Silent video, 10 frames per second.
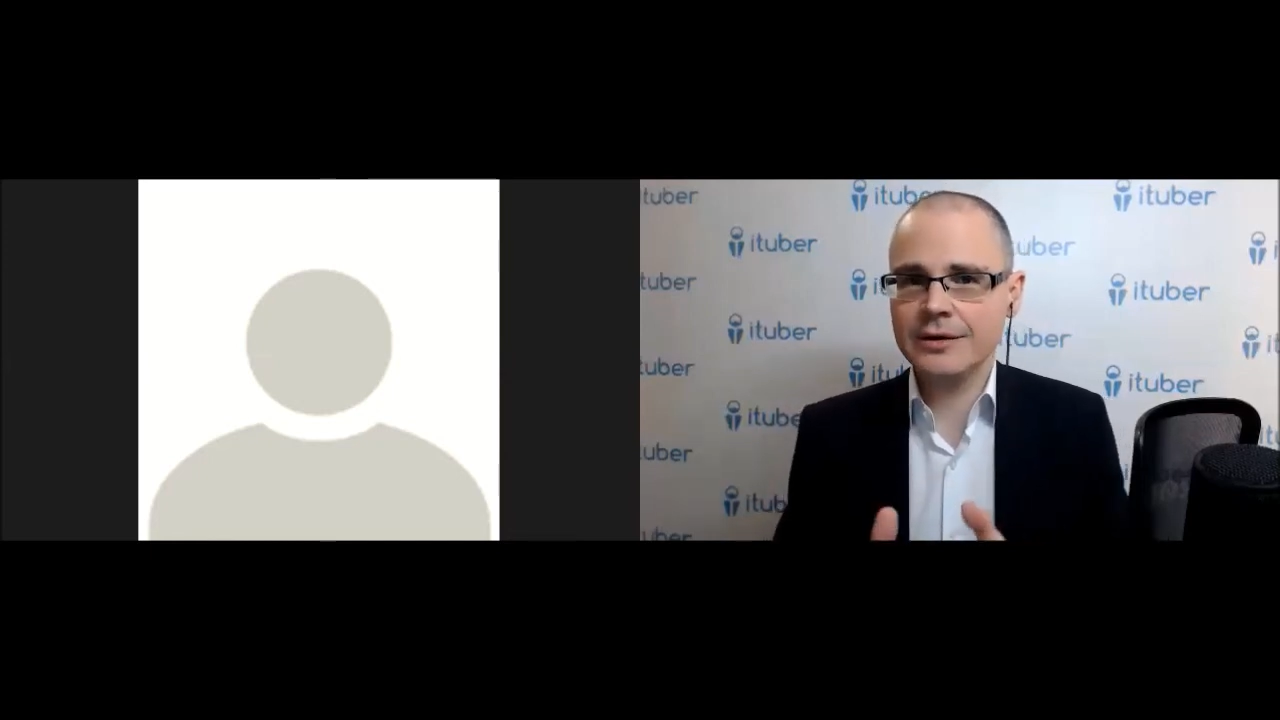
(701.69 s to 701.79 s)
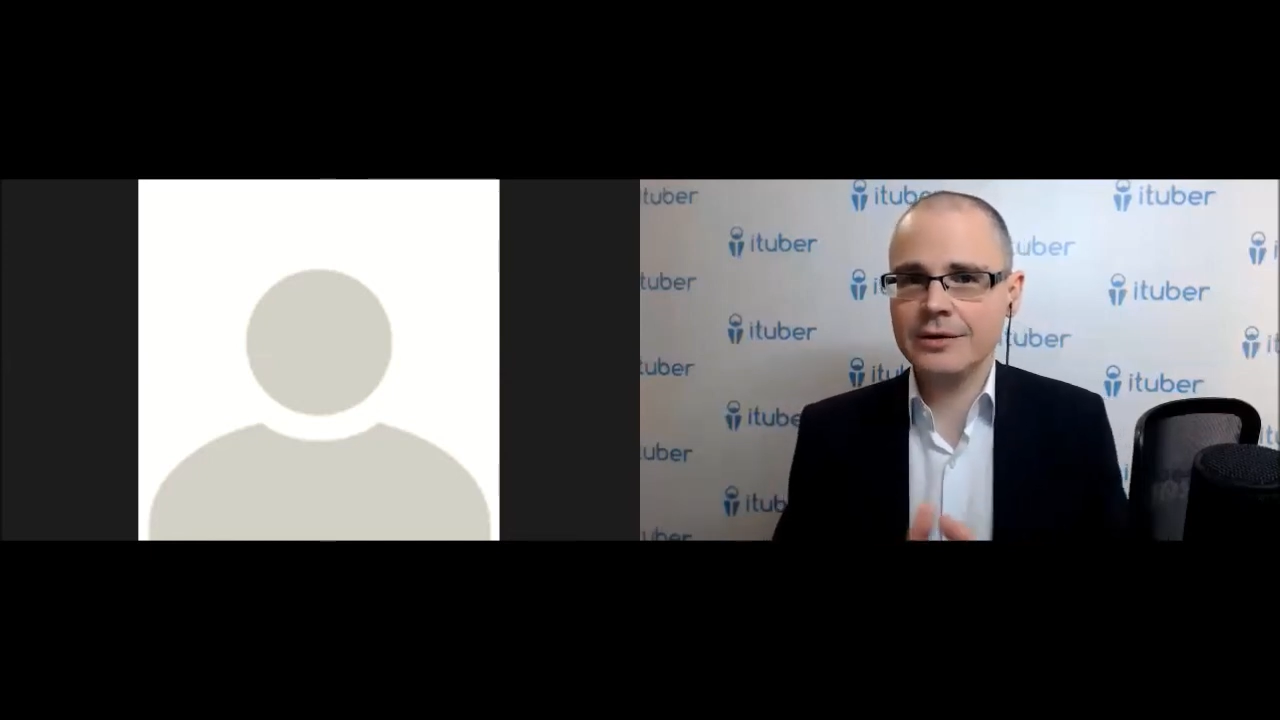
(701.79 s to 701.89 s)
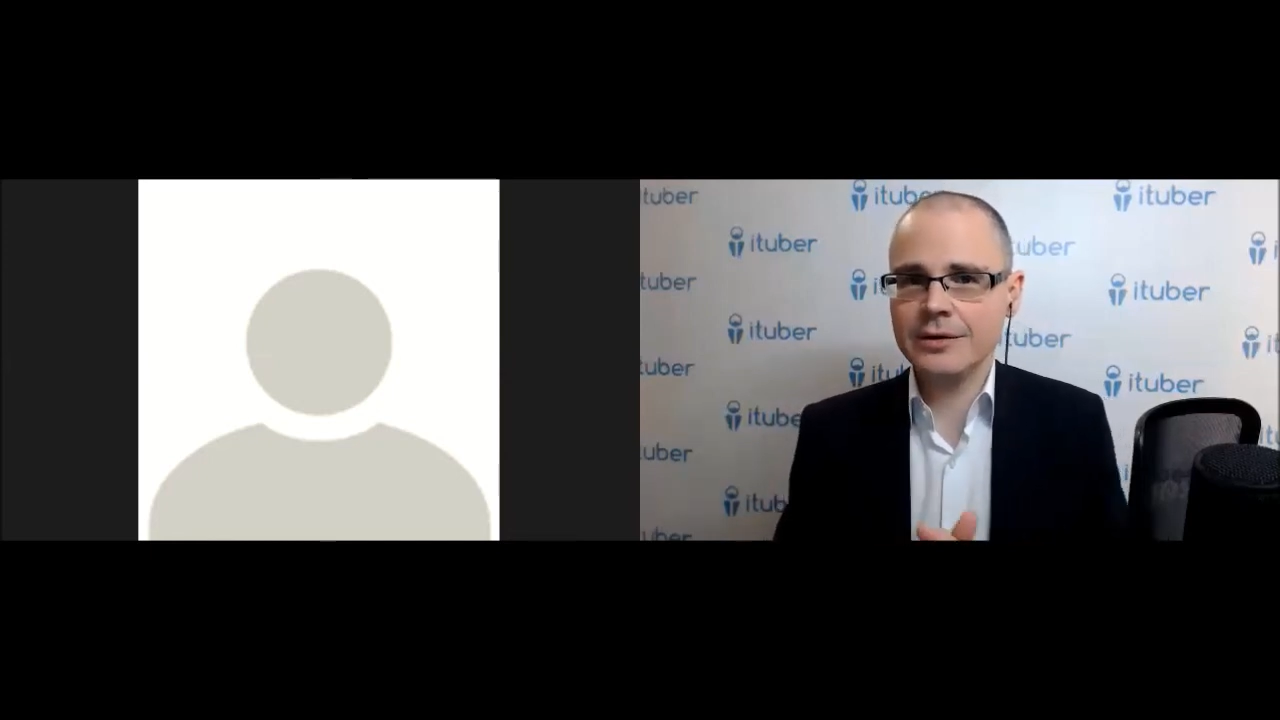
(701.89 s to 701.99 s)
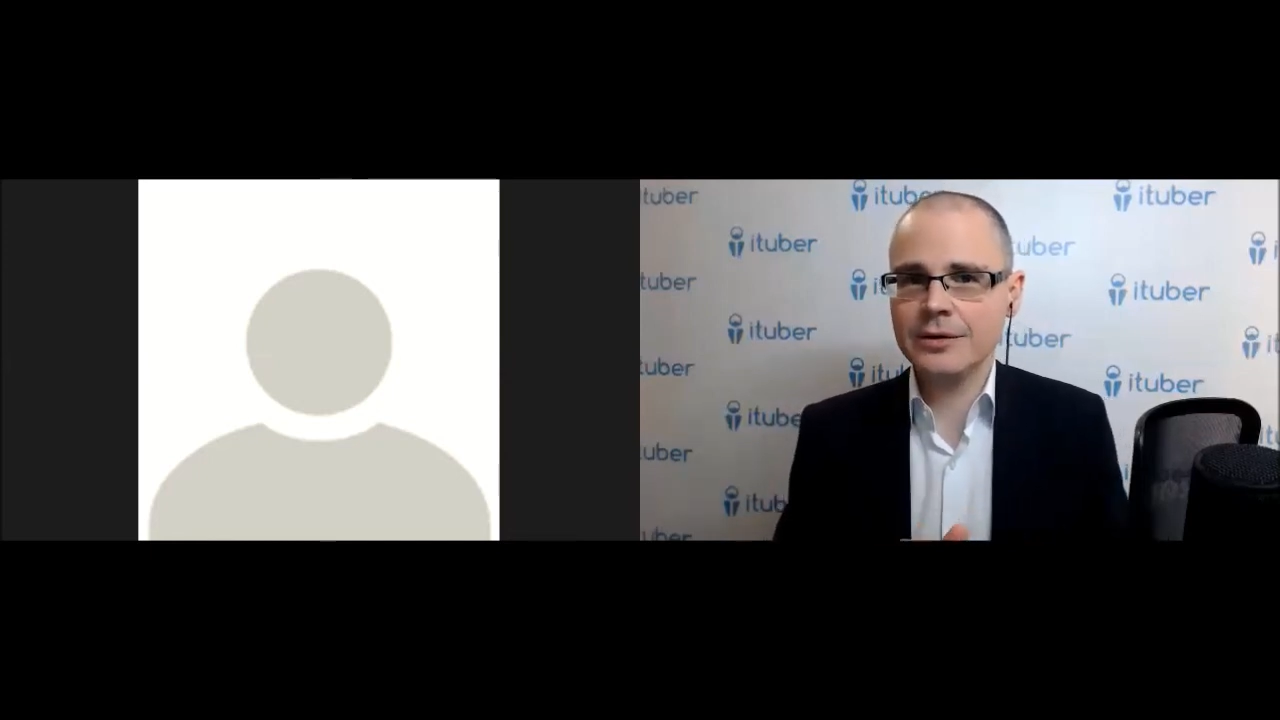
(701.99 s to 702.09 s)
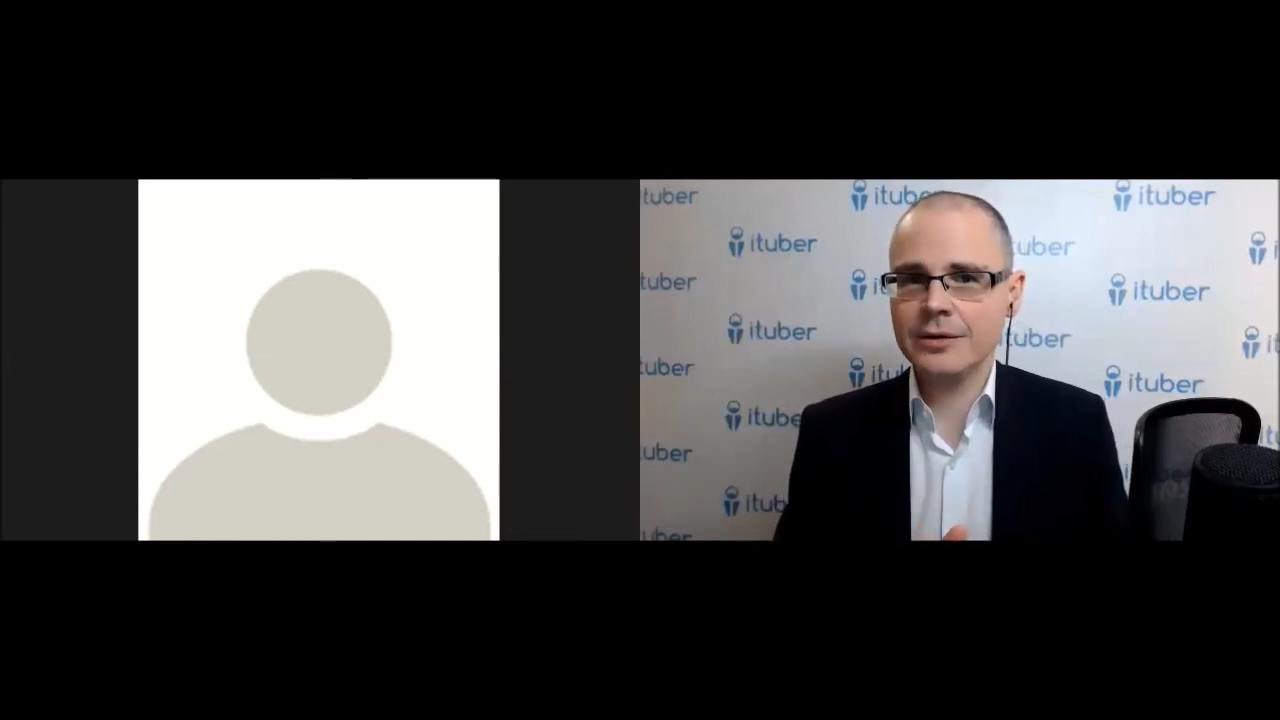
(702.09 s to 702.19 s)

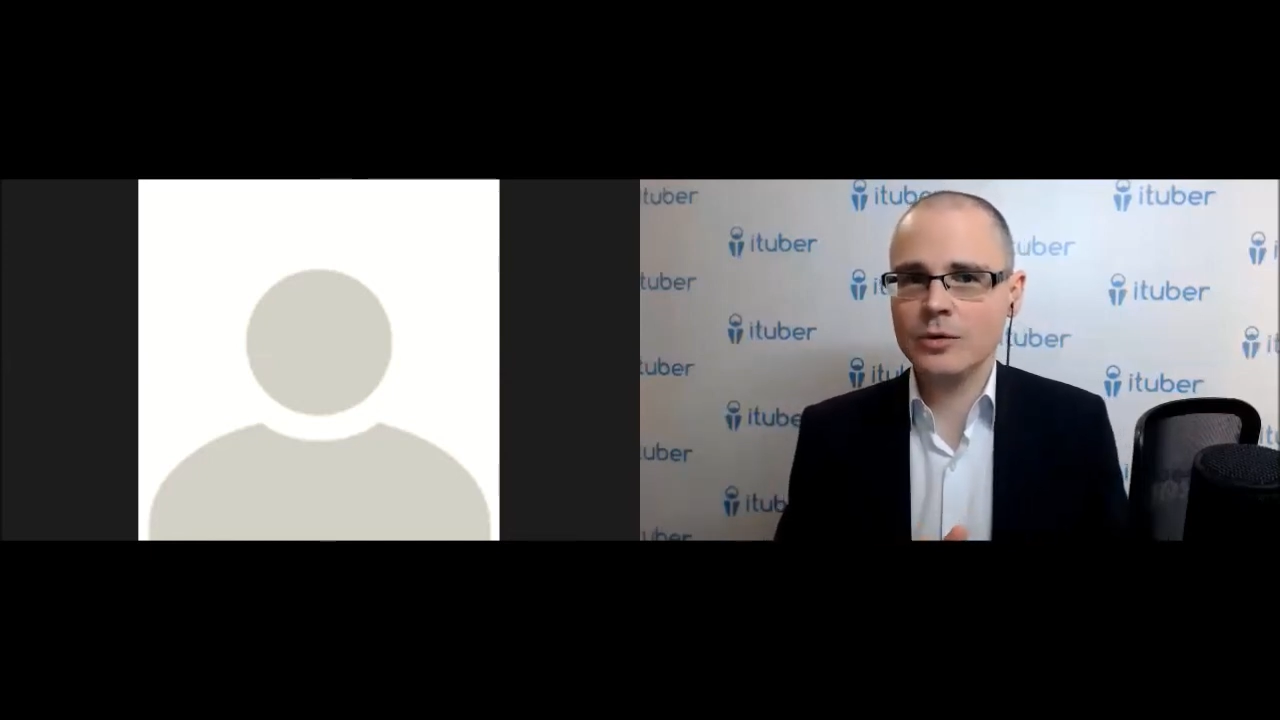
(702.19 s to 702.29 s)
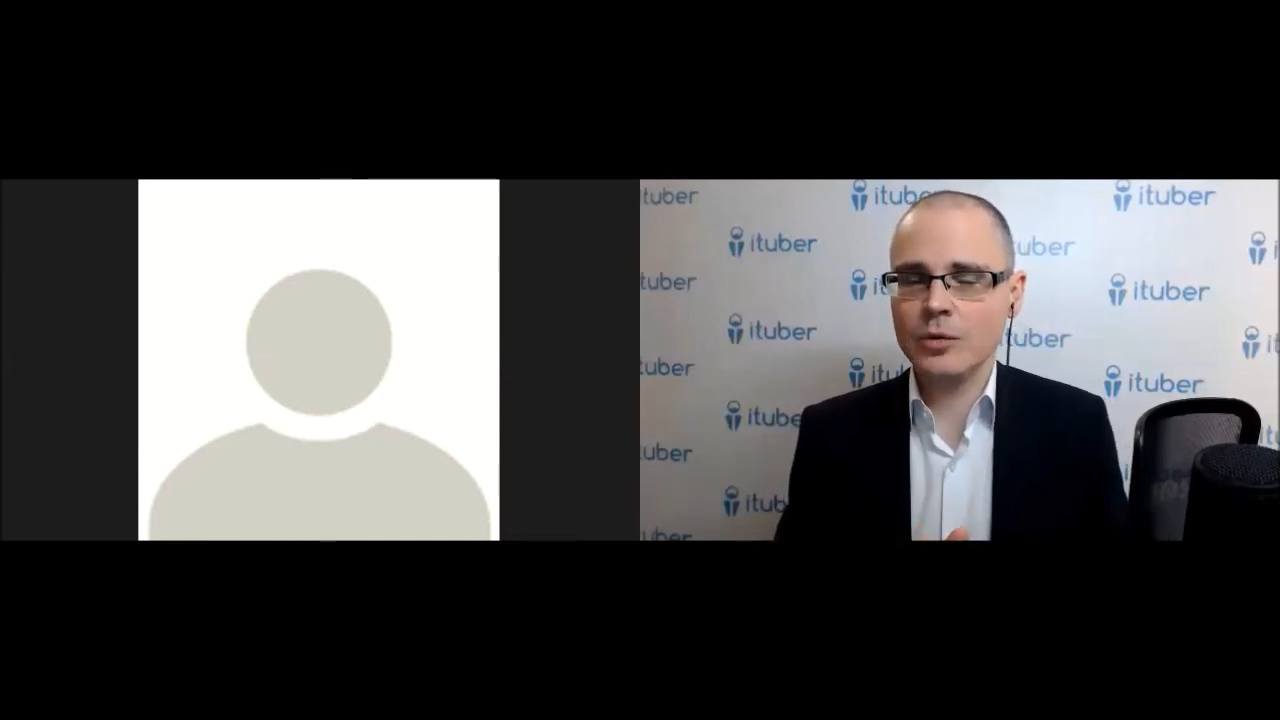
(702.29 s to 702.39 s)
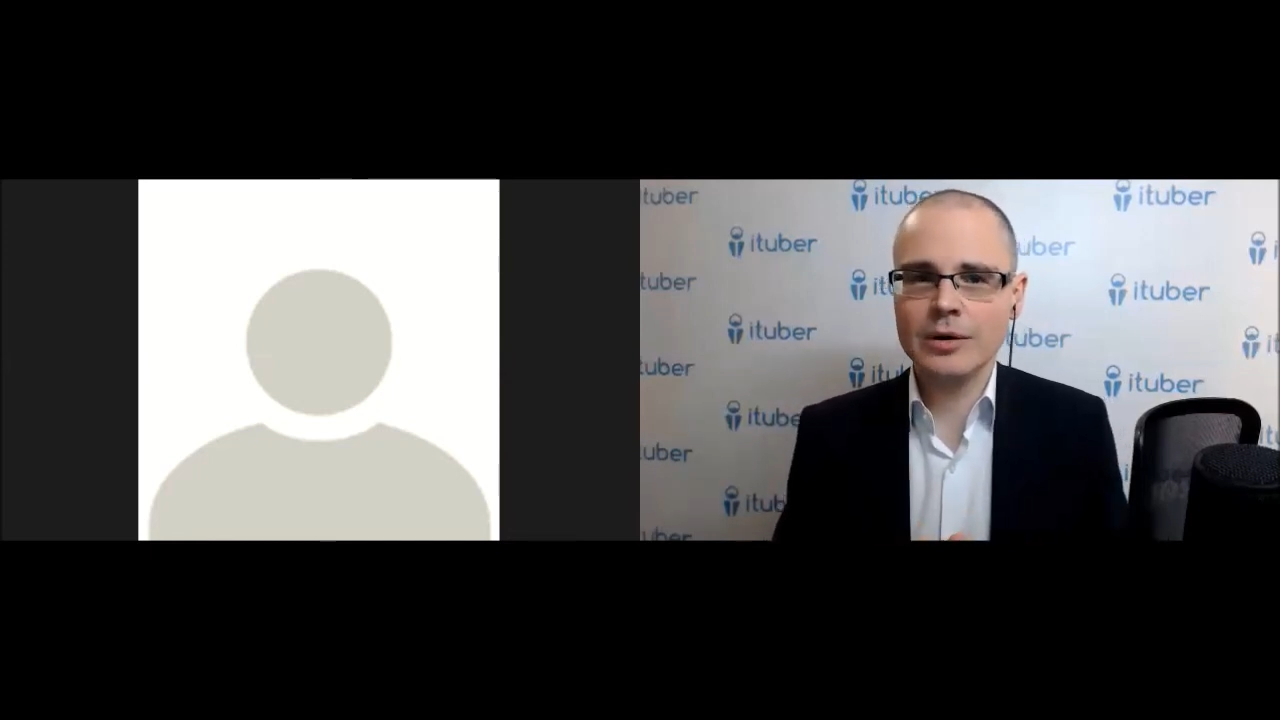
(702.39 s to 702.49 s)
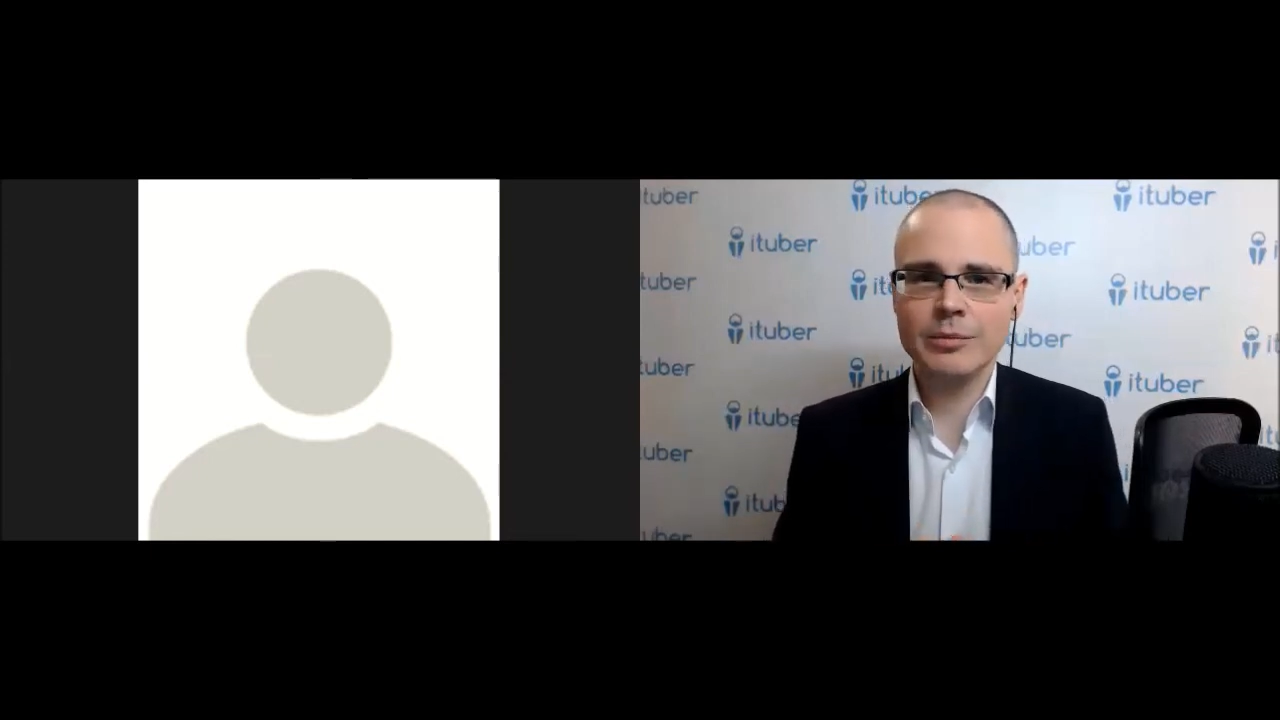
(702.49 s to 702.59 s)
you will